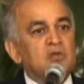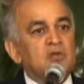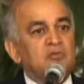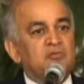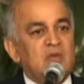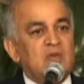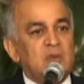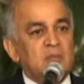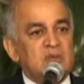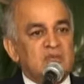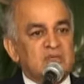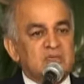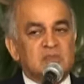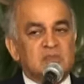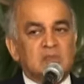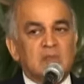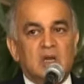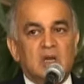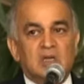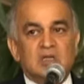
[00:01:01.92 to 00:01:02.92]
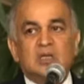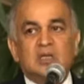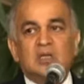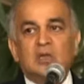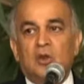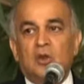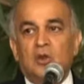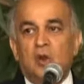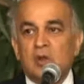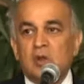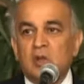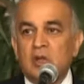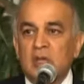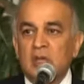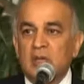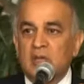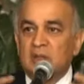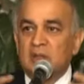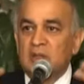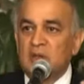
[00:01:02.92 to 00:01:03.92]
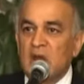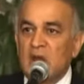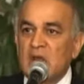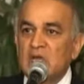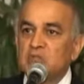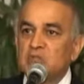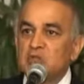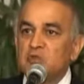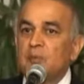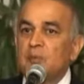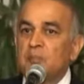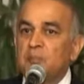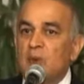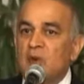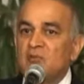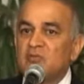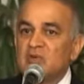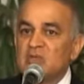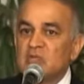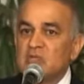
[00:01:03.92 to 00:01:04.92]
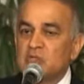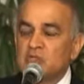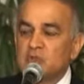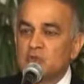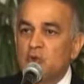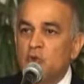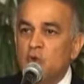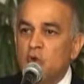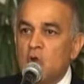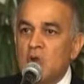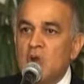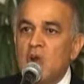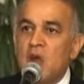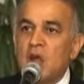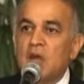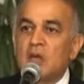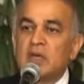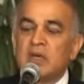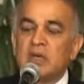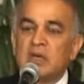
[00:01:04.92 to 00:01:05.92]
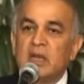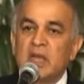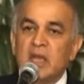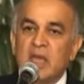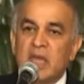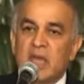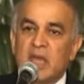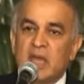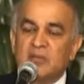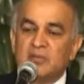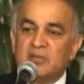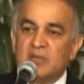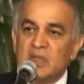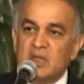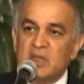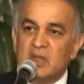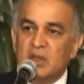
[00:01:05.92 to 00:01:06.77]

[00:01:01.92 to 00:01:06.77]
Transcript: of them has started along the lines of a poverty scorecard, and